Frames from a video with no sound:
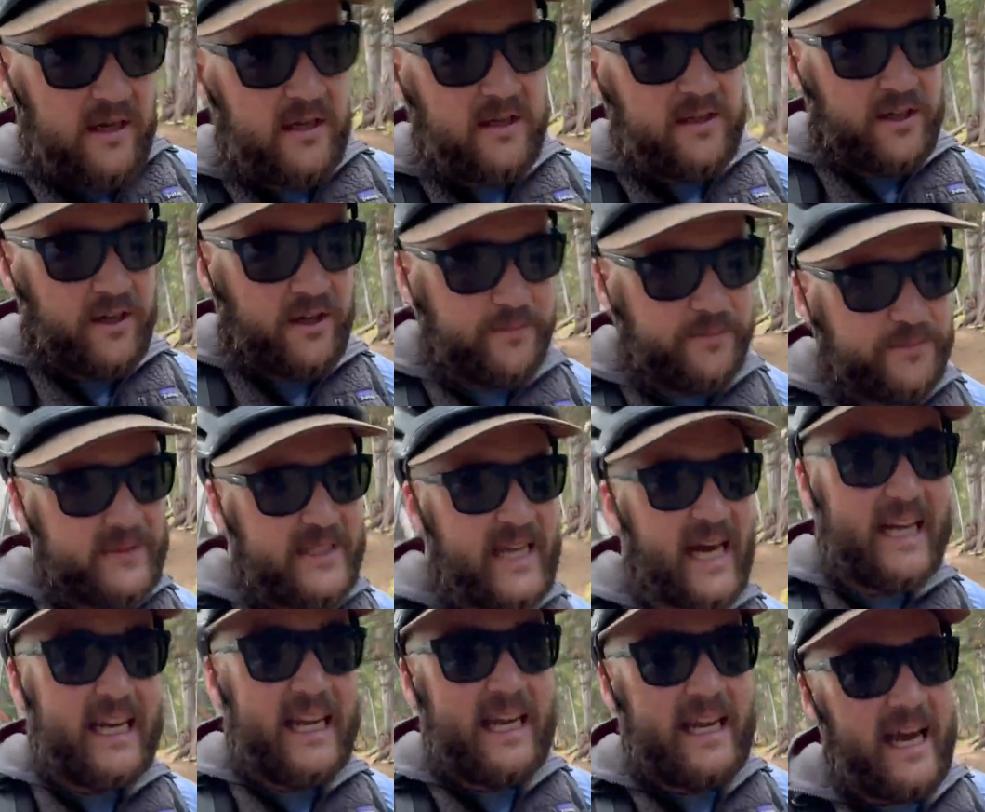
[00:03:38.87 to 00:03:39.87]
So
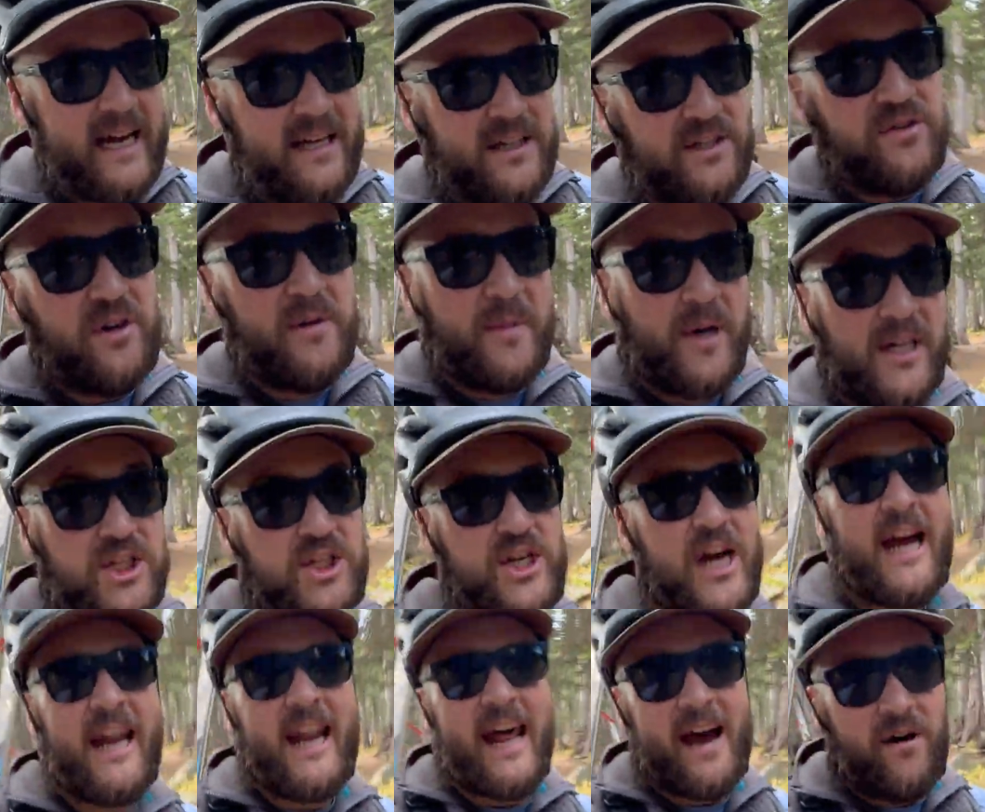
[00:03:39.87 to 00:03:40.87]
Technique Extrema,
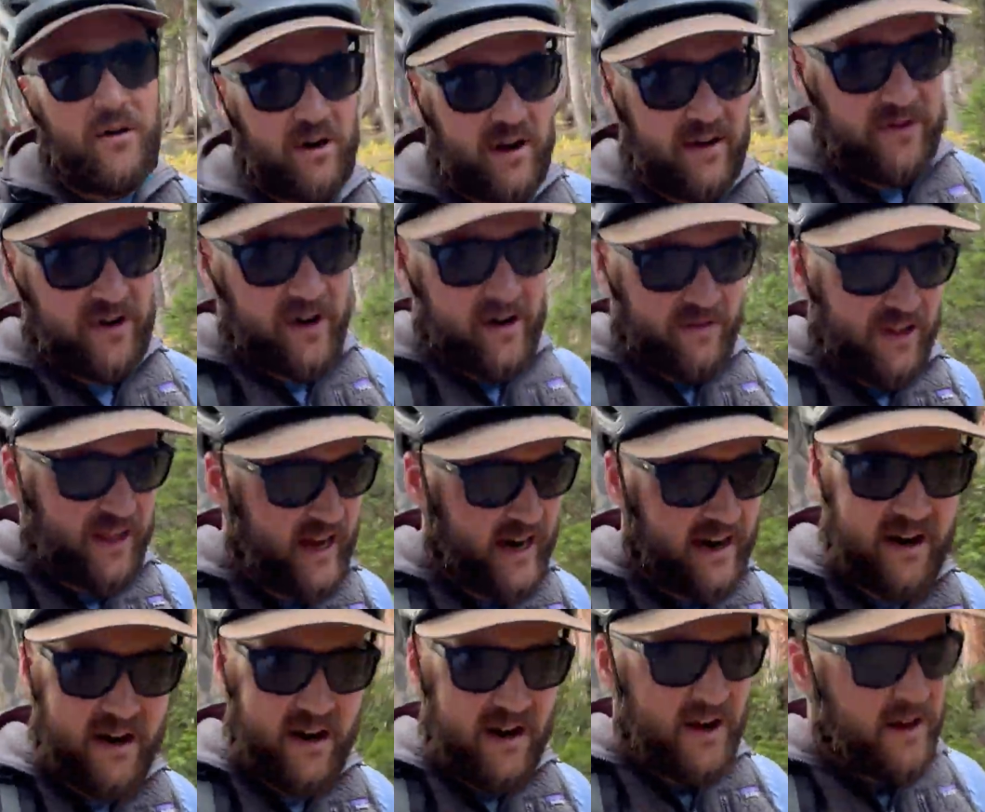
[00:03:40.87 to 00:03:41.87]
check it out if you're ever
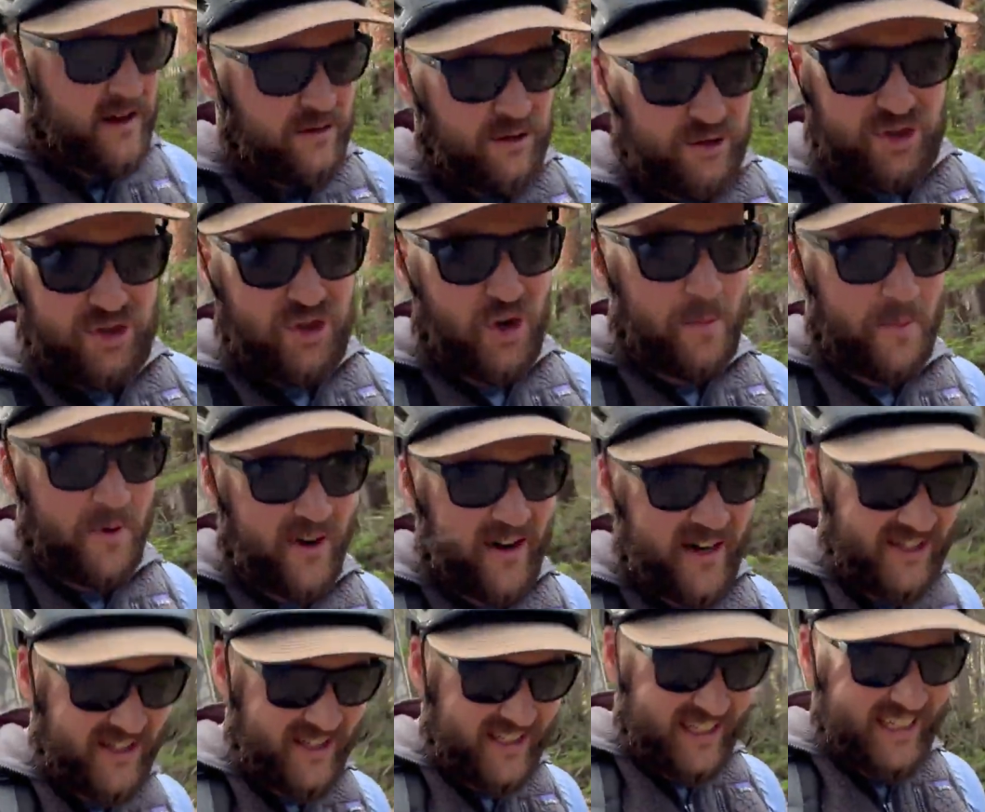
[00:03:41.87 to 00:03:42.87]
there. Super
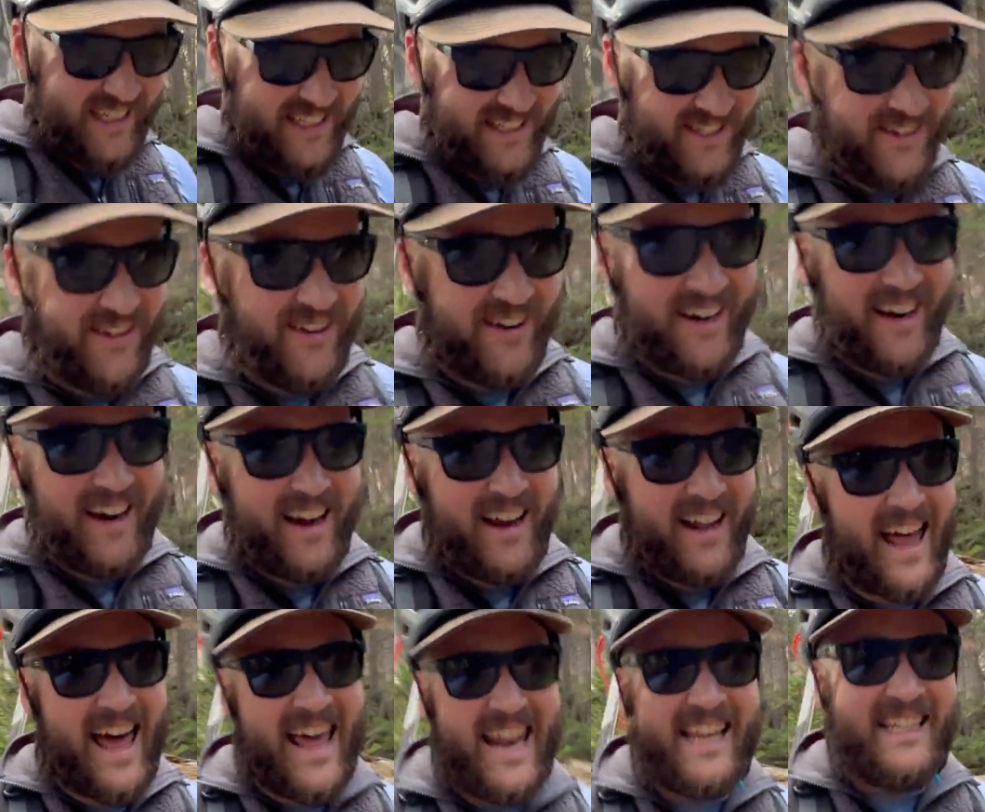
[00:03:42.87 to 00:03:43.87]
interesting store. A
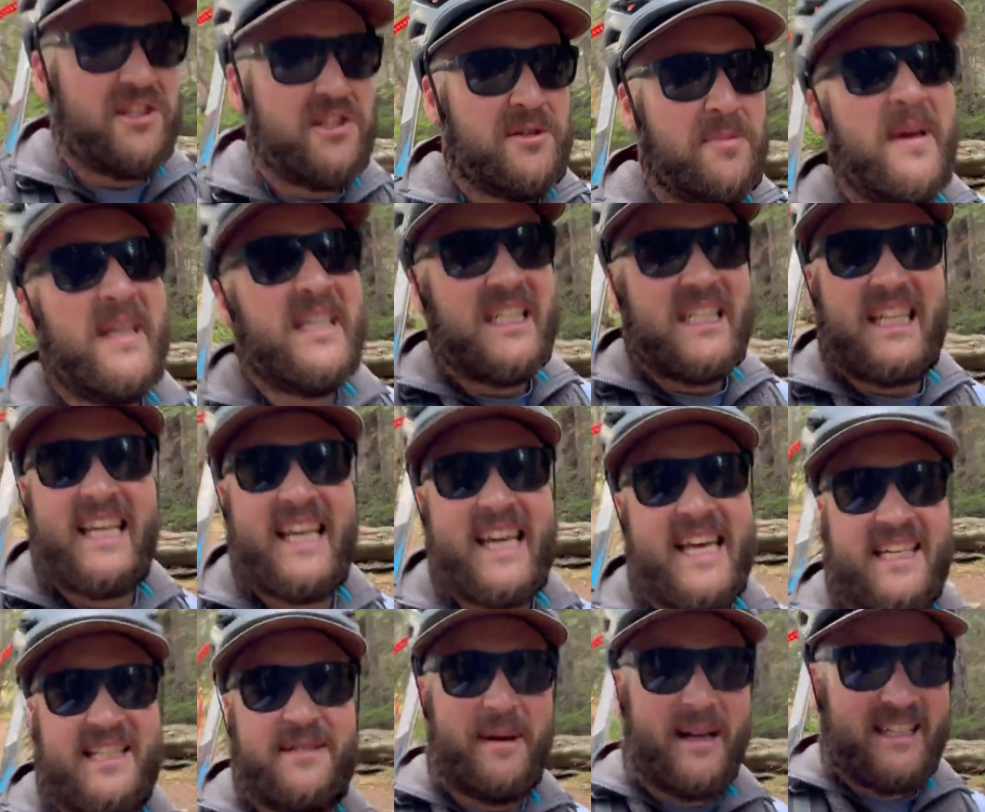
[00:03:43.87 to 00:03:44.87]
lot of suspiciously
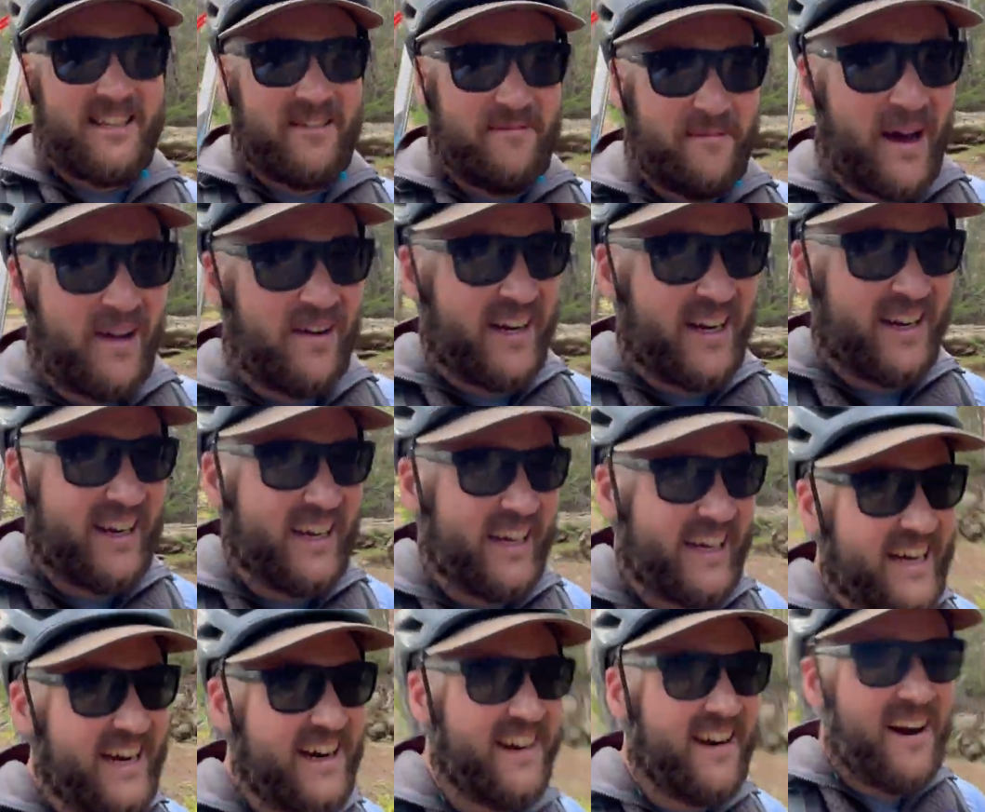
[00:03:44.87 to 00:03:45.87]
inexpensive mountaineering
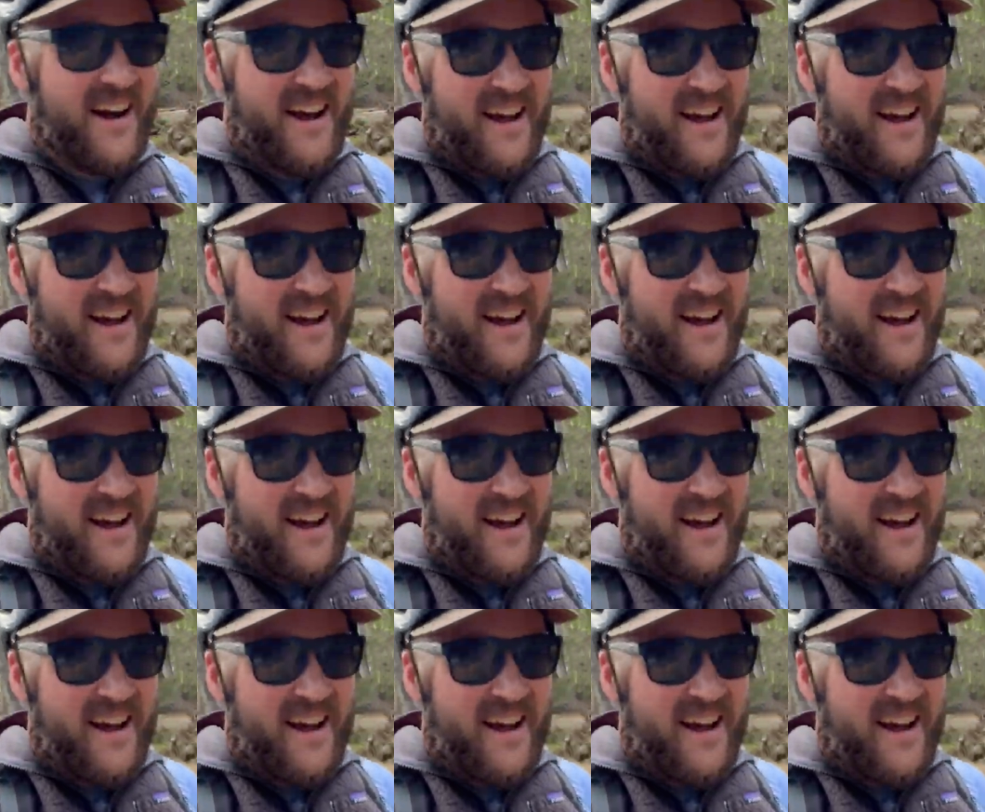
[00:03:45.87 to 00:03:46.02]
gear.